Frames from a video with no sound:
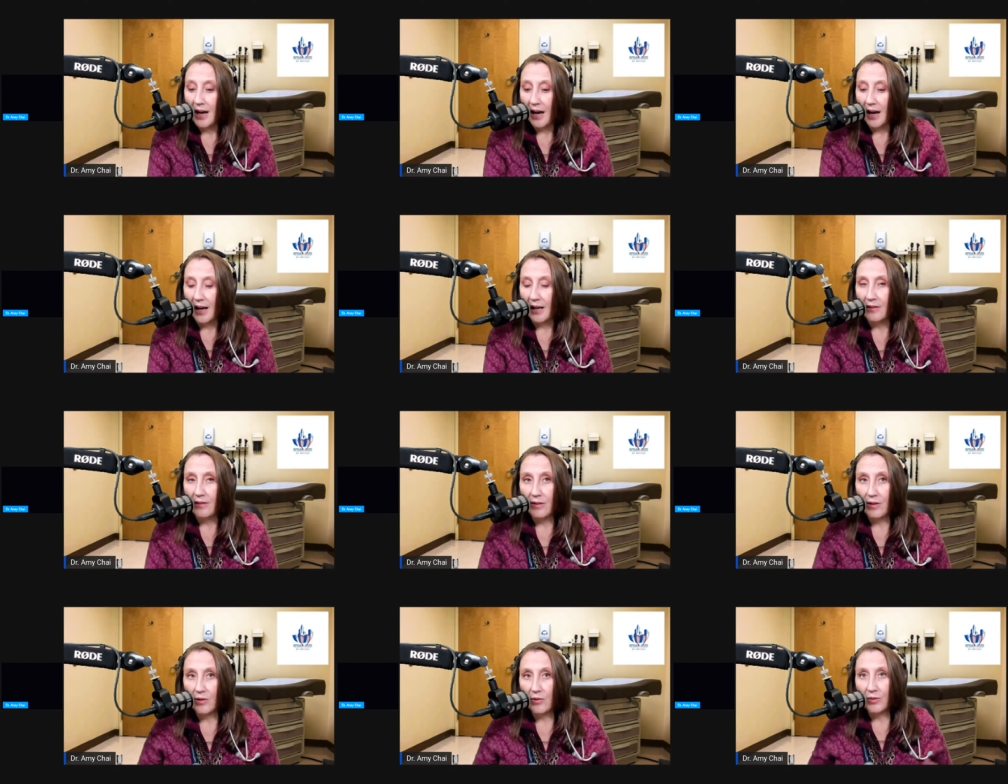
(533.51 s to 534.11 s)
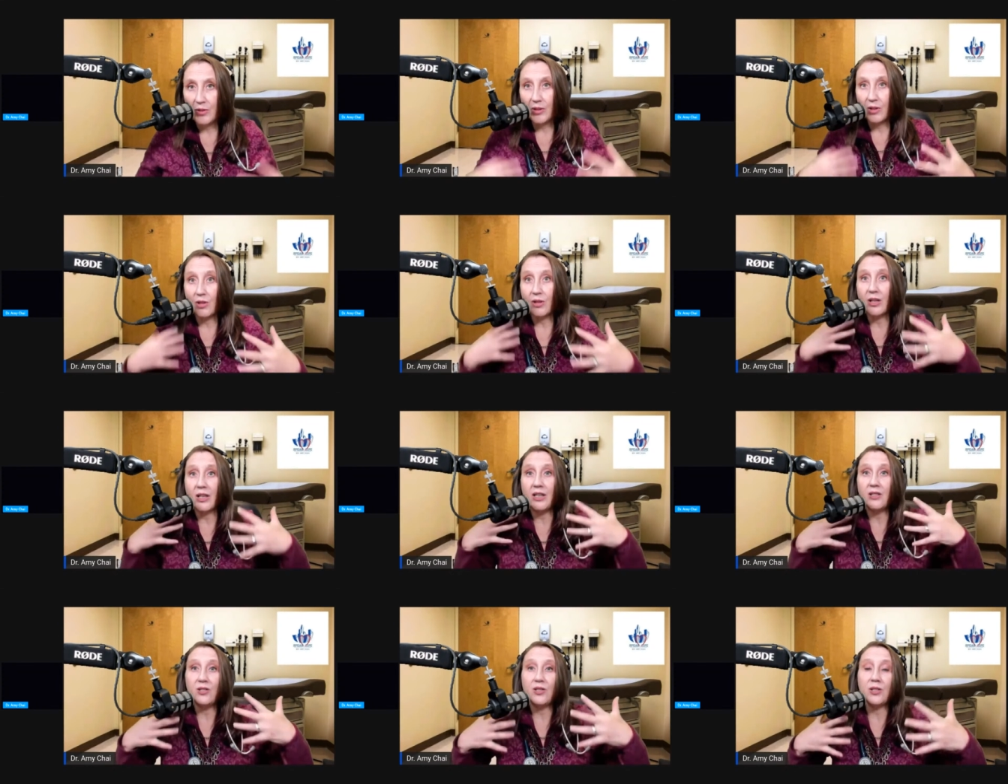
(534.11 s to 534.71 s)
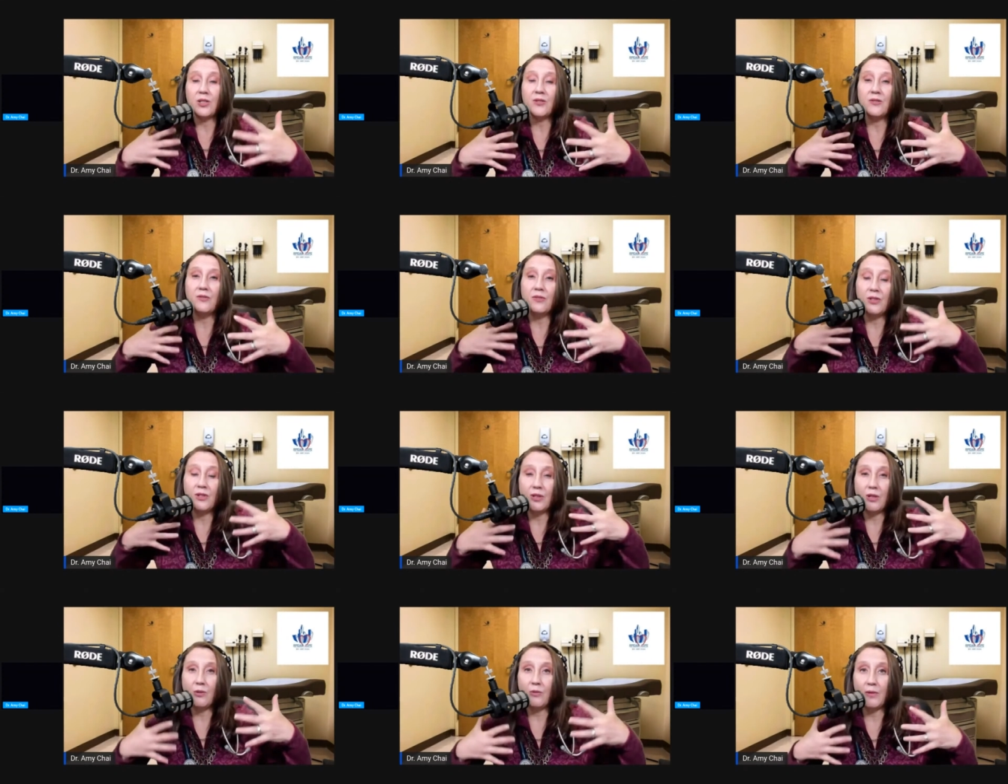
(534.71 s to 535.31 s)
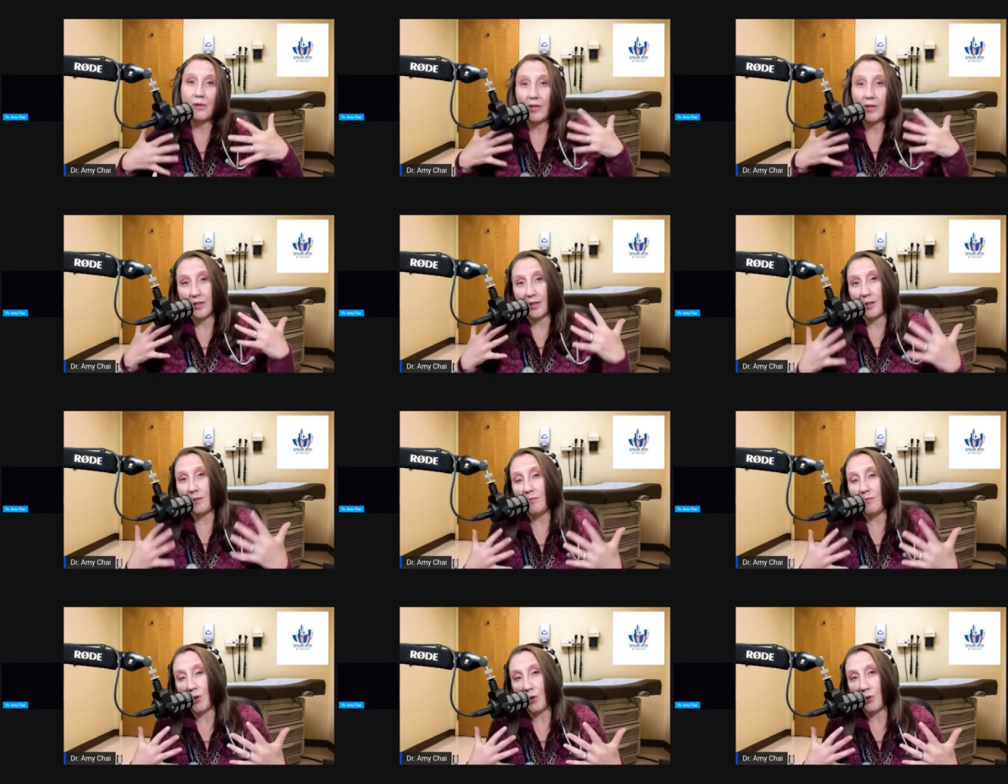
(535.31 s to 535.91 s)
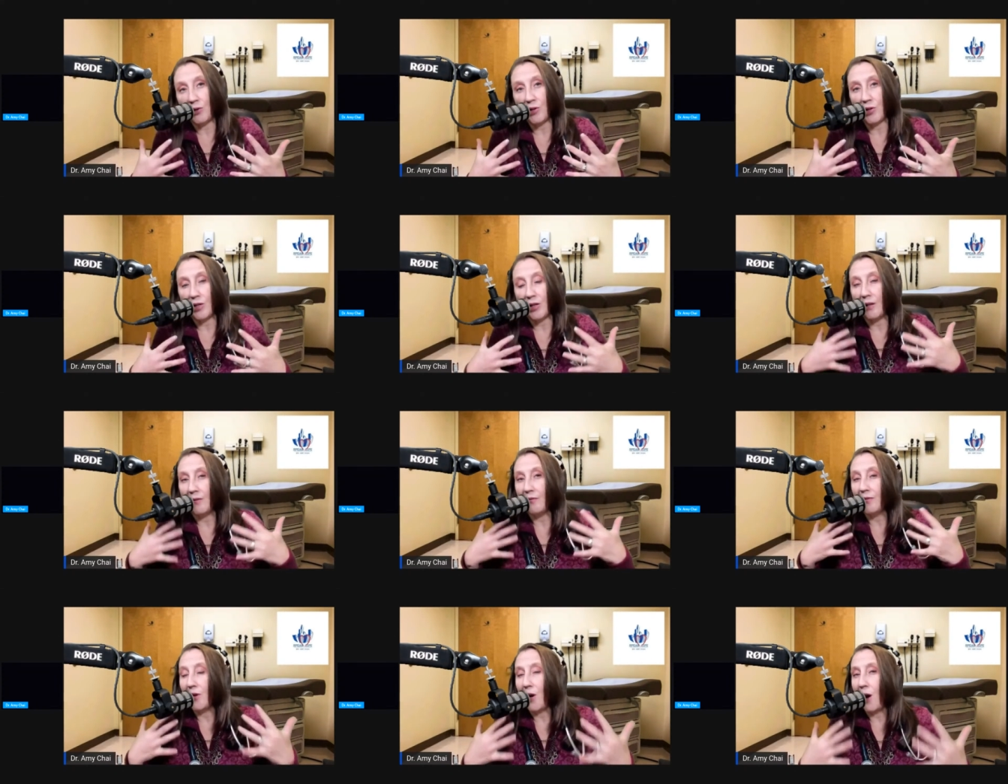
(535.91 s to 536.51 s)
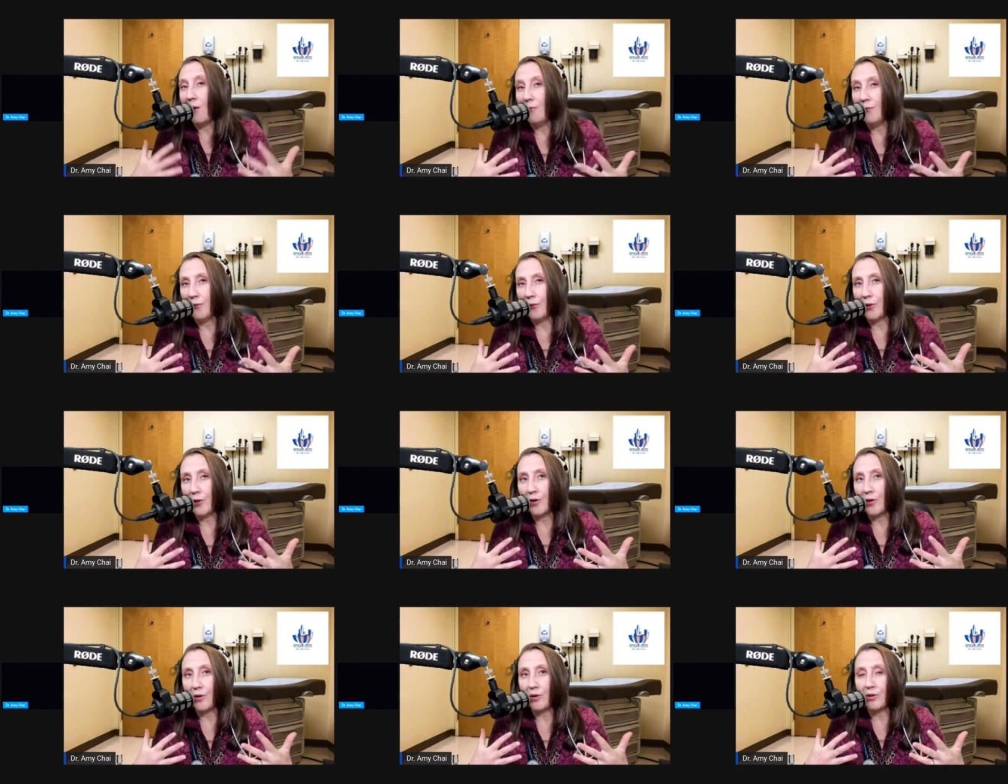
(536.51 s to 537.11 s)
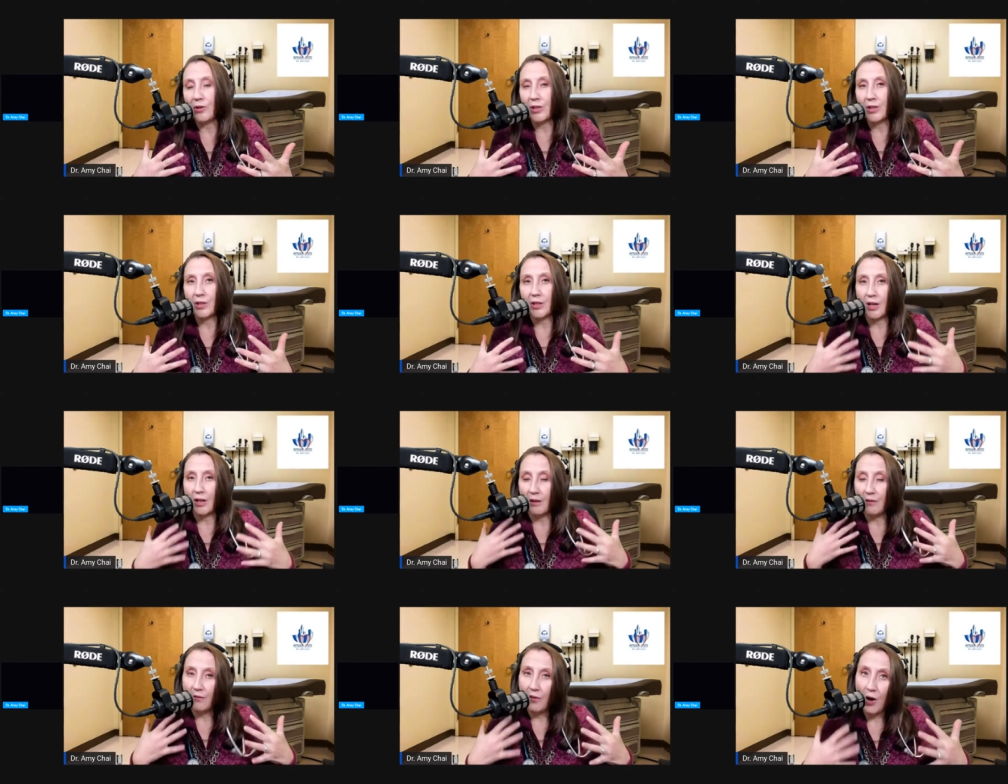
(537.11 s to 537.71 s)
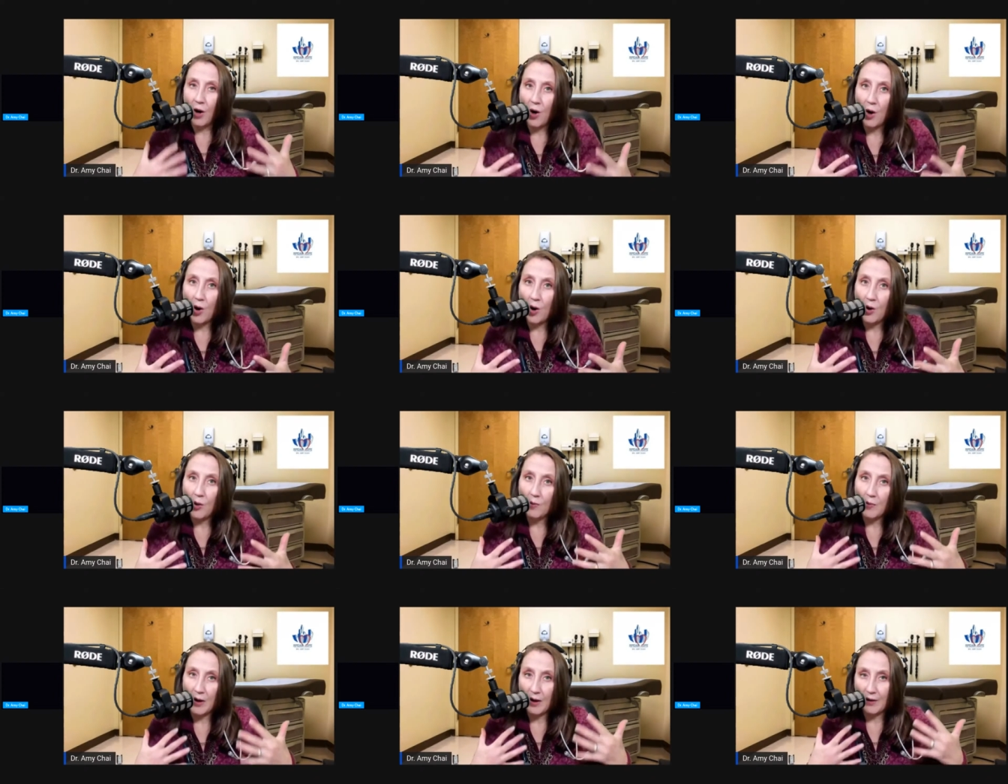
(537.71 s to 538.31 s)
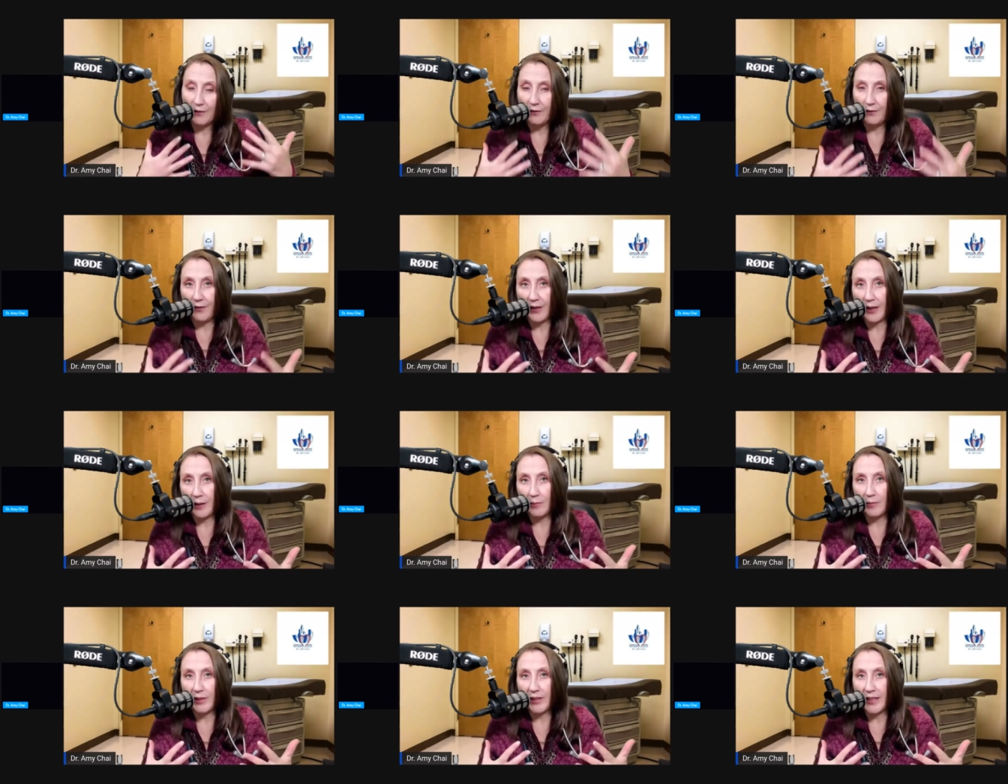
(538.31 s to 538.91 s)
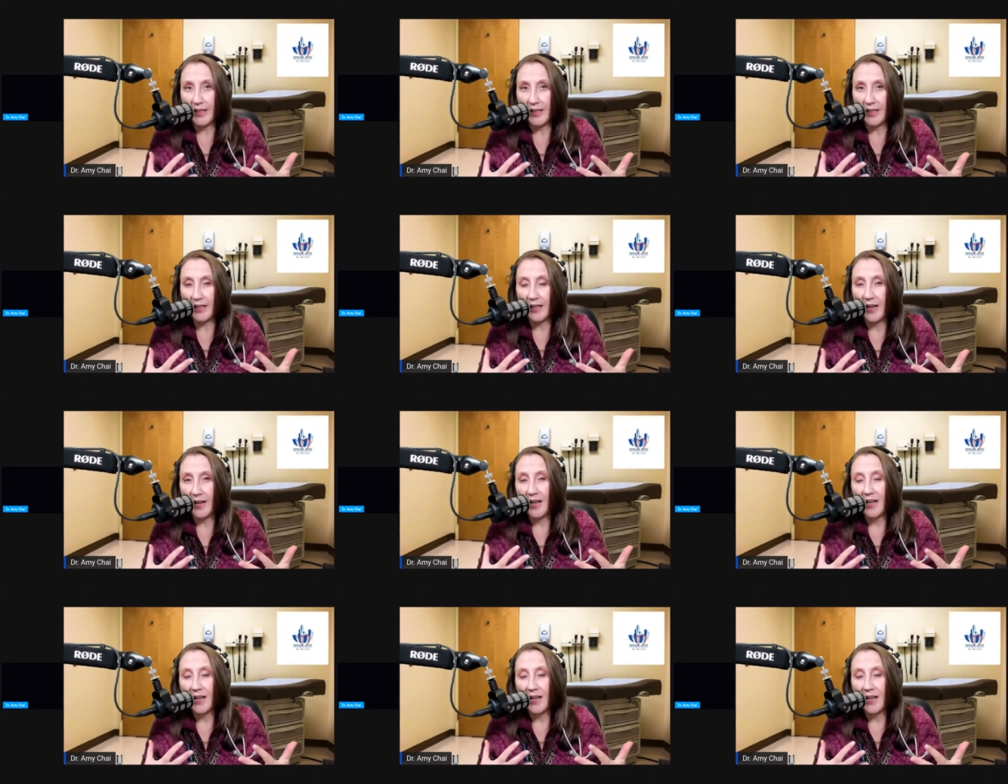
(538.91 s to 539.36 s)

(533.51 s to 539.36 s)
and those cookies just fill you with this emotion of comfort, of home, of family.